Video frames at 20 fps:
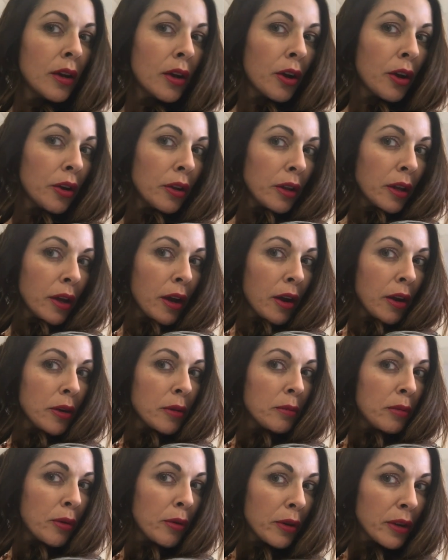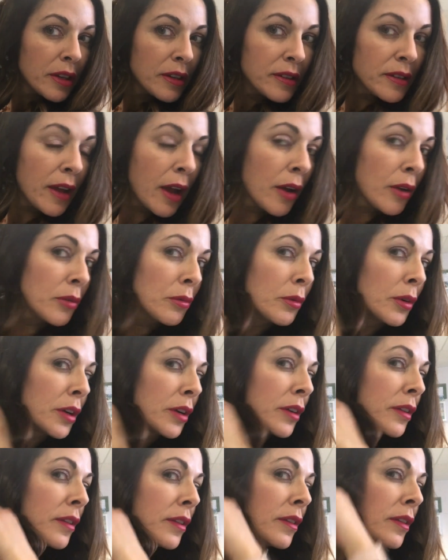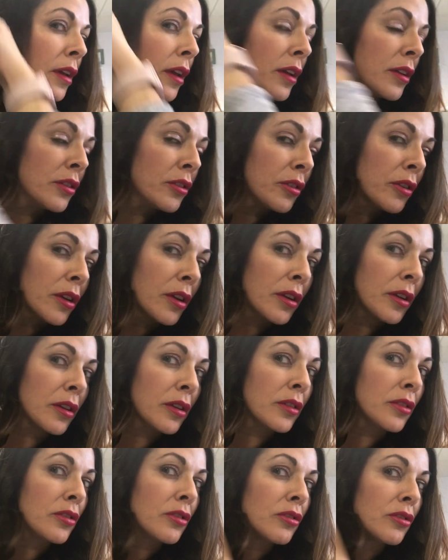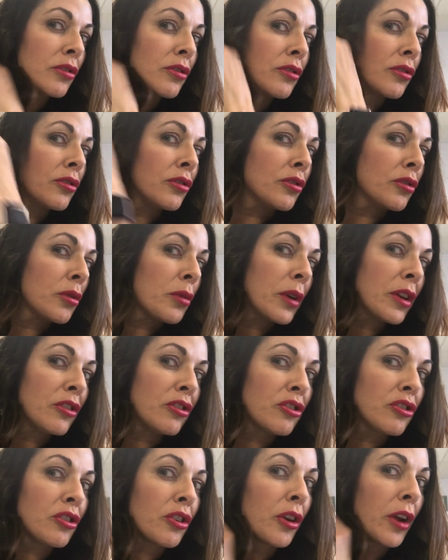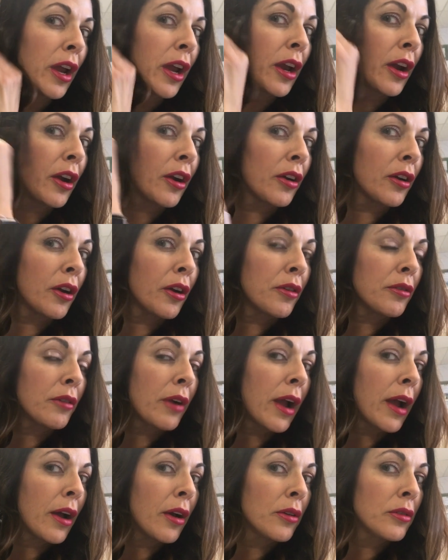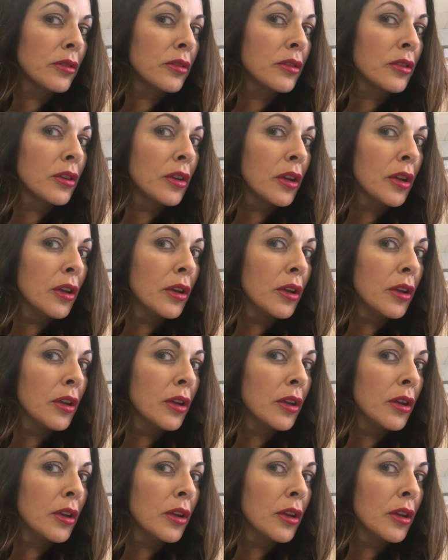curling iron pointed downwards, and you're gonna twist your hair around.